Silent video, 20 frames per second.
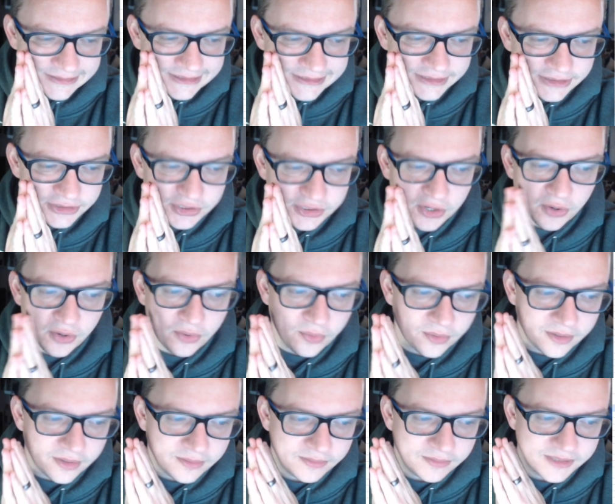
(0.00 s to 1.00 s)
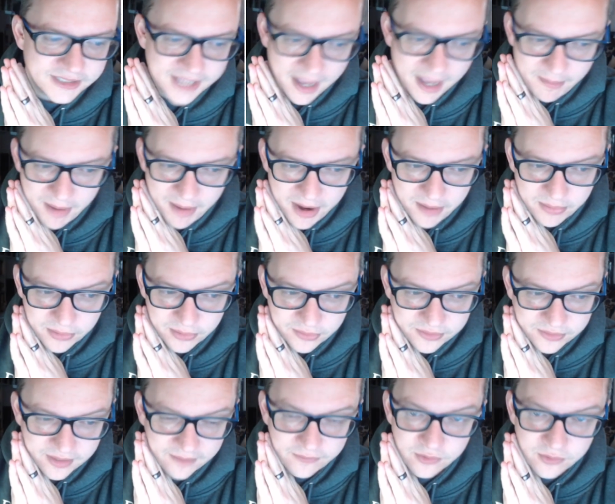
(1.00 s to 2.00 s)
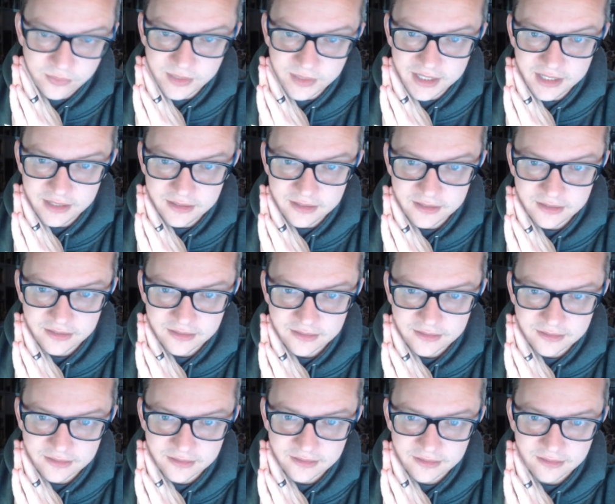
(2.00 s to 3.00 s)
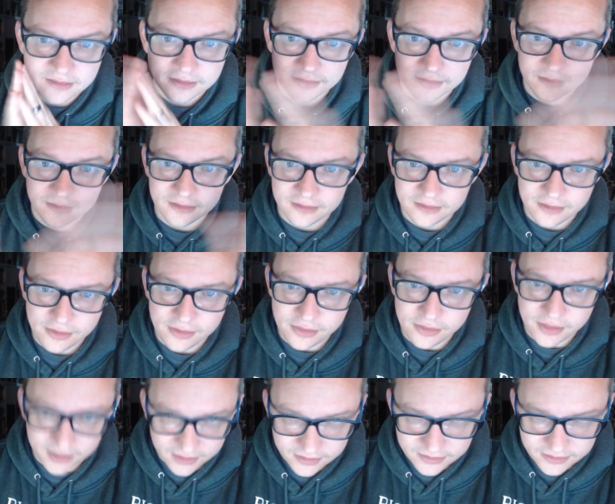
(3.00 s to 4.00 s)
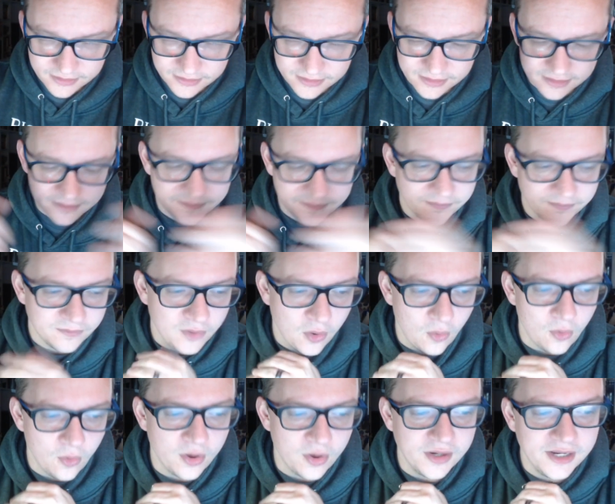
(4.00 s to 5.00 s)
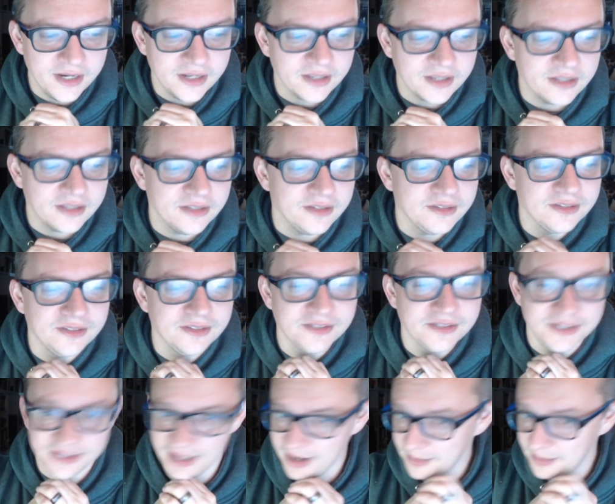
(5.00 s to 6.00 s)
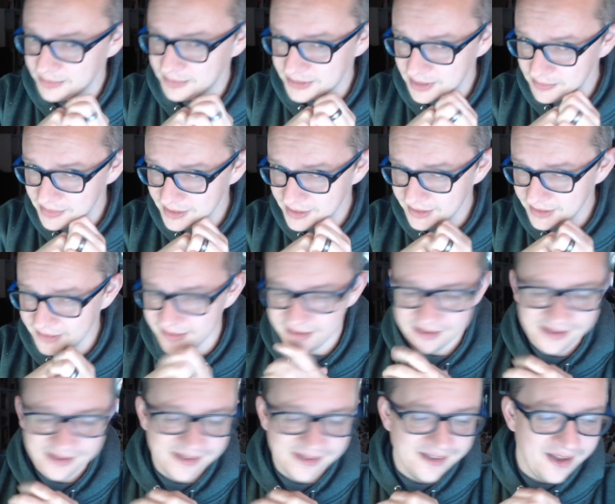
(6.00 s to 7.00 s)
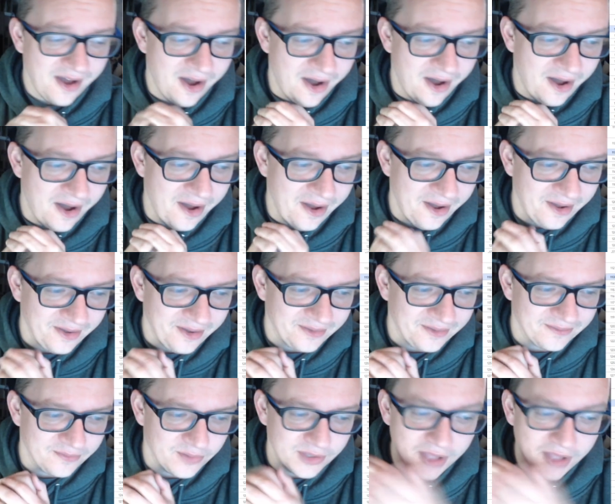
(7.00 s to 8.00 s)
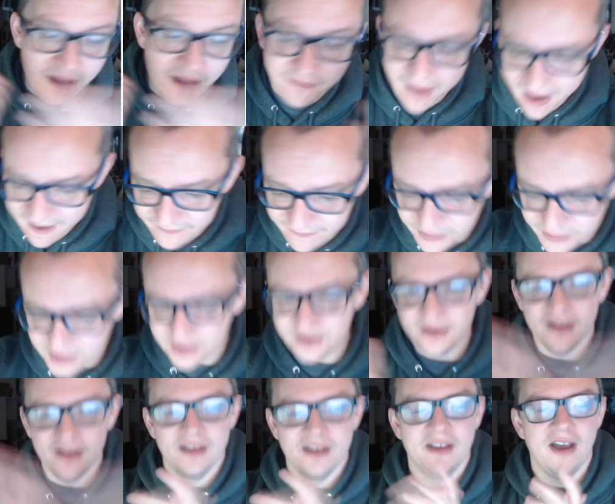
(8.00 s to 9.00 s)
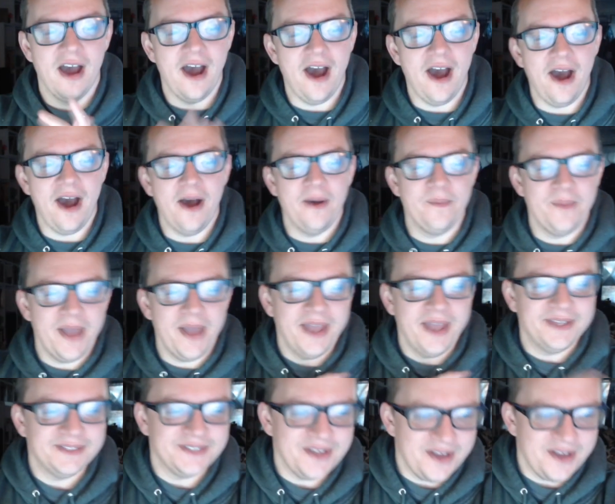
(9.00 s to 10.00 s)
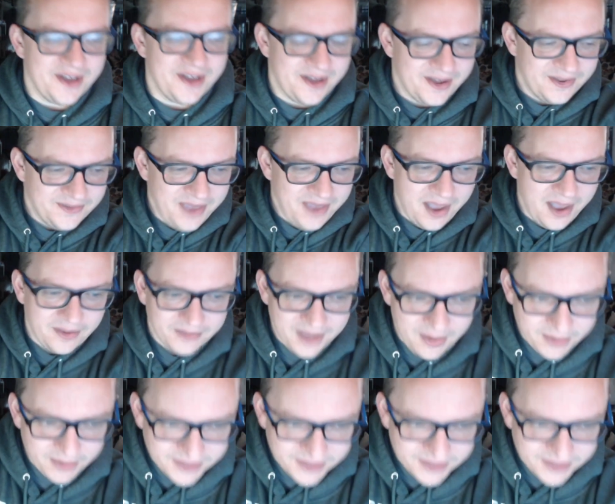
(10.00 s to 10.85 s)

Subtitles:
So stop by our booth if you need things or you need to set up something. We love having her. Can't wait to